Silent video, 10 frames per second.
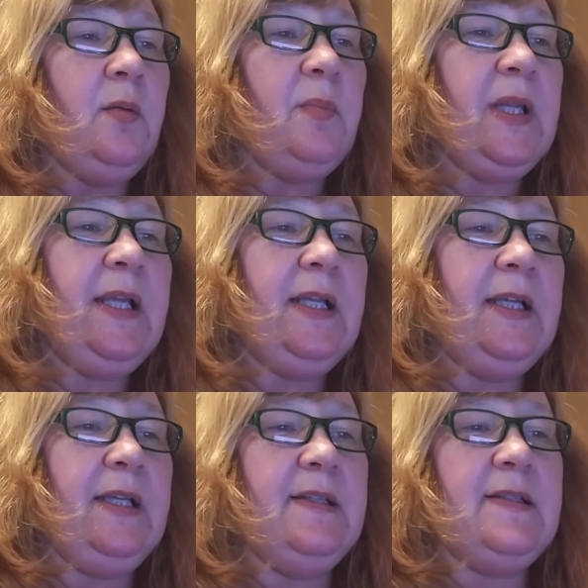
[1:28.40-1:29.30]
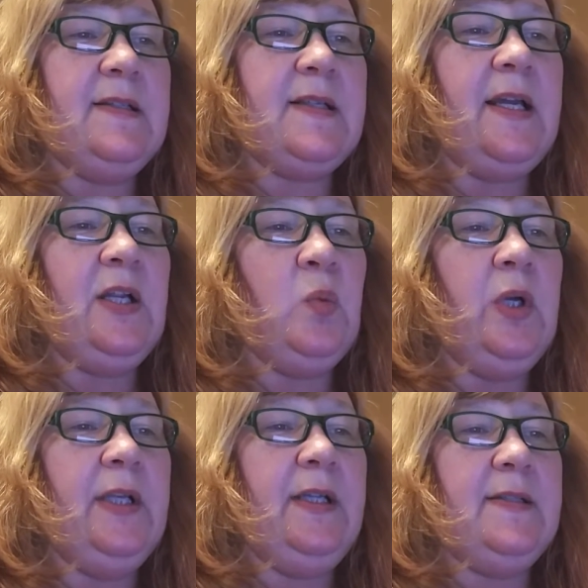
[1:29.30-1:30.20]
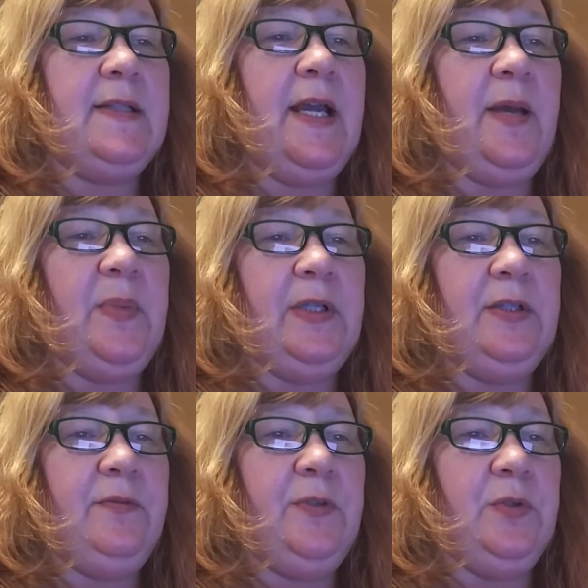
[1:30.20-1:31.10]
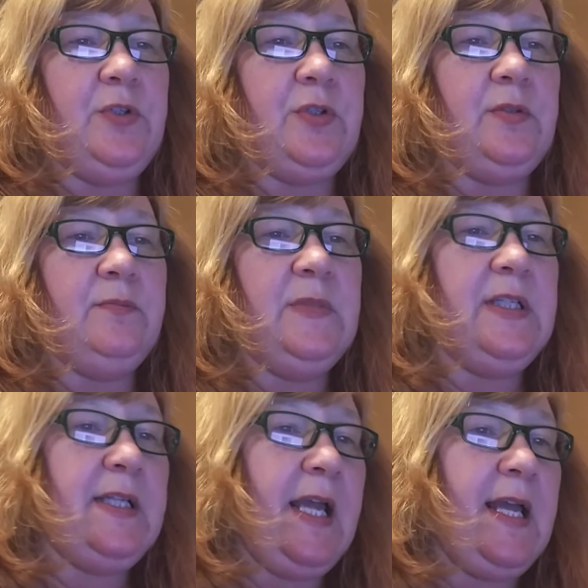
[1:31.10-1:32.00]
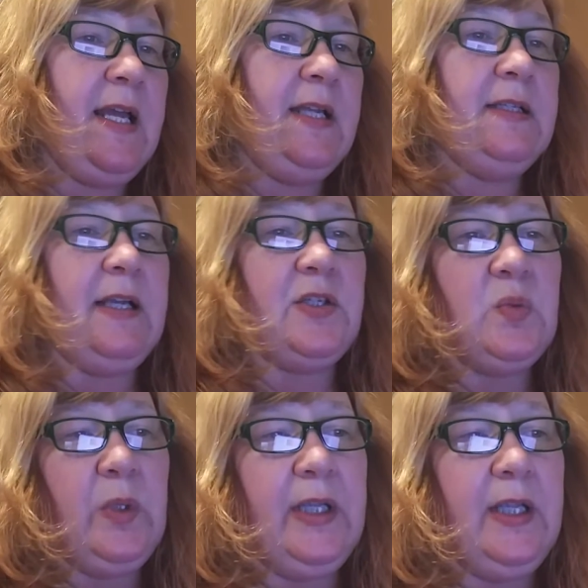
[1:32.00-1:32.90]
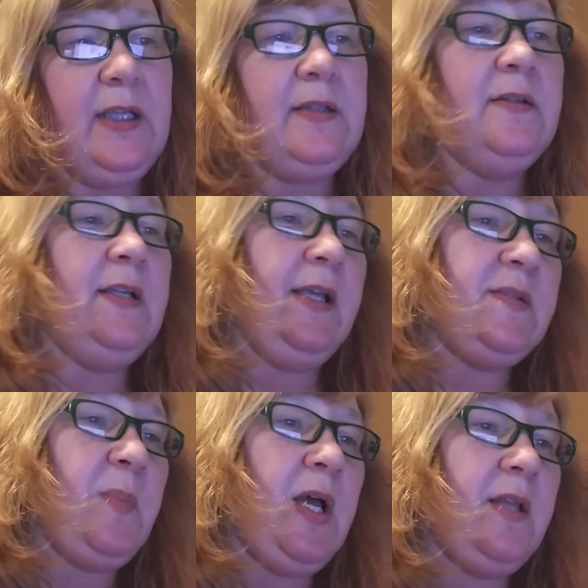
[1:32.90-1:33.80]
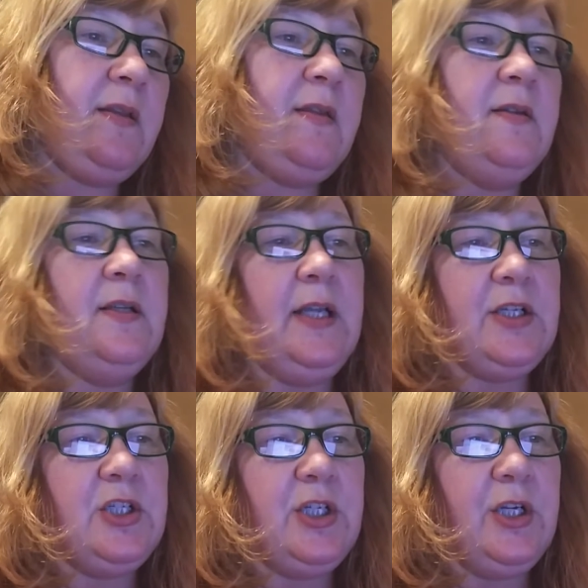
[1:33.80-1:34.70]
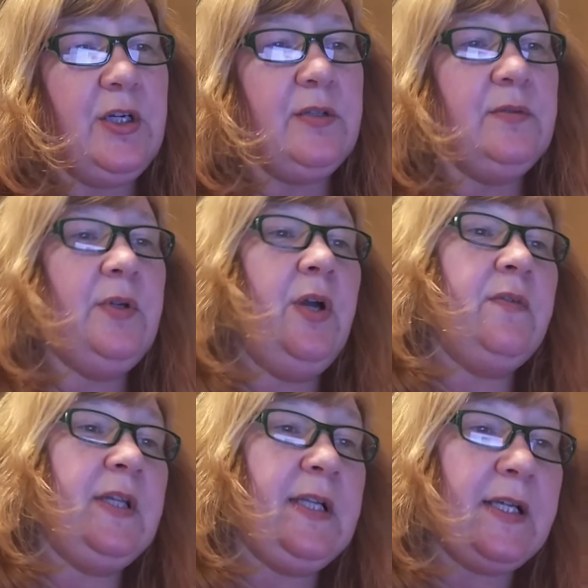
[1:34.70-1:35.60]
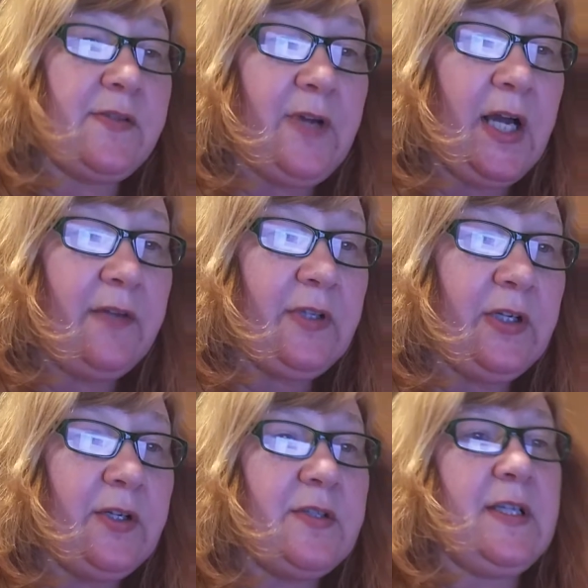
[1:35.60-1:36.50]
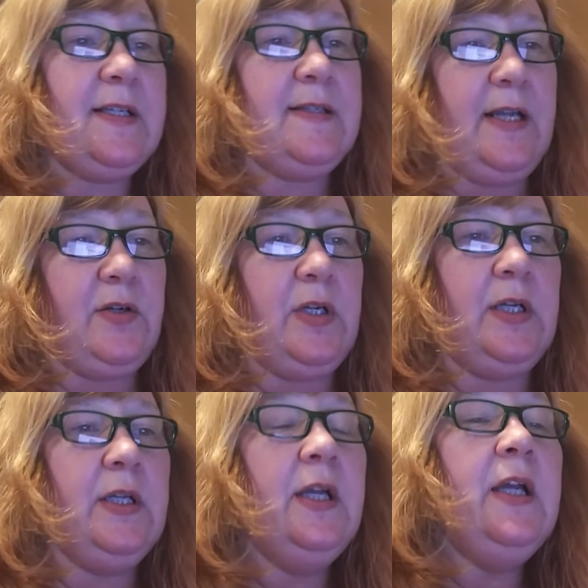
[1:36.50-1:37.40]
Planning is deciding what needs to happen in the future. Today, next week, next month, next year, over the next 5 years, etc.